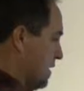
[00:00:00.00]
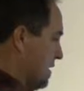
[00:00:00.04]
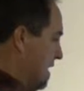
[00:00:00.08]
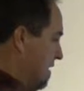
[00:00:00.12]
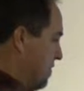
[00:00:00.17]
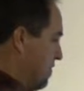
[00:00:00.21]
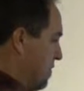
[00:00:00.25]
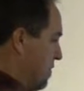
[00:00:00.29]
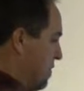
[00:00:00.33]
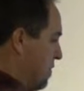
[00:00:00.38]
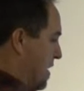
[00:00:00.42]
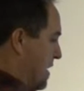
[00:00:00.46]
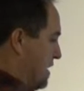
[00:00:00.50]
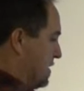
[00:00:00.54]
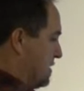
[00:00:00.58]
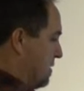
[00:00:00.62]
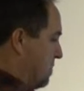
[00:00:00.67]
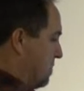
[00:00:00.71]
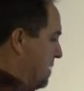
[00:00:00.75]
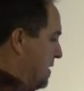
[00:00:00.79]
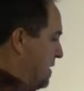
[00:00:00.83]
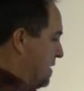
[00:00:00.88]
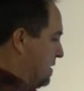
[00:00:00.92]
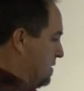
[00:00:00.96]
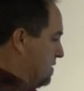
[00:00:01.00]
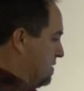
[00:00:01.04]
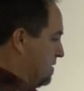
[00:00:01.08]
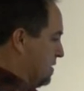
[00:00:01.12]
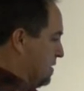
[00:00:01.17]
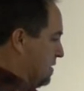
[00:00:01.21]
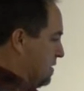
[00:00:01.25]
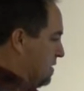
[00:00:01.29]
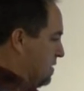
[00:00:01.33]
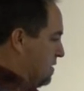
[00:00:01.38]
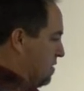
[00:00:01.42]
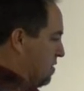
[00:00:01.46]
recipes,
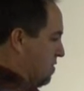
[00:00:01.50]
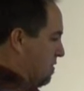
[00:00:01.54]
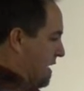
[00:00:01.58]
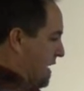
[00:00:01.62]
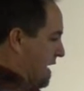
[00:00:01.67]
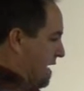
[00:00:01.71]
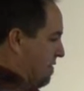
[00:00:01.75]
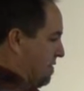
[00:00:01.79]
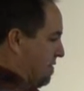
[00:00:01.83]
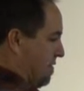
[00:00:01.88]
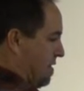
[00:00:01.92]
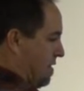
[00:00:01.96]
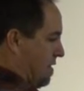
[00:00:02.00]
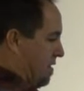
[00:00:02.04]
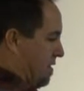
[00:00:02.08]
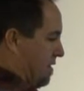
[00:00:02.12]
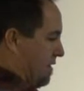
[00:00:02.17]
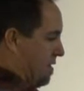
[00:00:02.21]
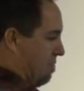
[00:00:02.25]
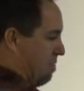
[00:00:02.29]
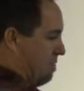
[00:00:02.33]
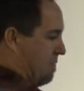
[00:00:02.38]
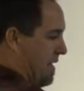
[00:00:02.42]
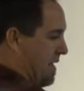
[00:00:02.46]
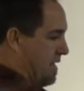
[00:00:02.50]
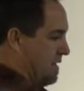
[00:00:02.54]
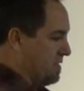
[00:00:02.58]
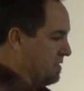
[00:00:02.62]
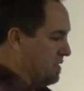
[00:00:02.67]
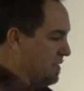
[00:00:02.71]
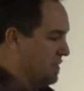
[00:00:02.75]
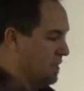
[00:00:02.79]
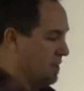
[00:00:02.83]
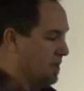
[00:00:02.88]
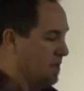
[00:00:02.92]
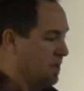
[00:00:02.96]
you have a
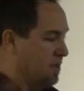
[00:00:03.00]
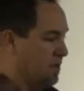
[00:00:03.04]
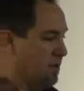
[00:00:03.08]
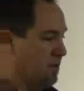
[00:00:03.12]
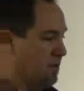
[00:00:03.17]
basic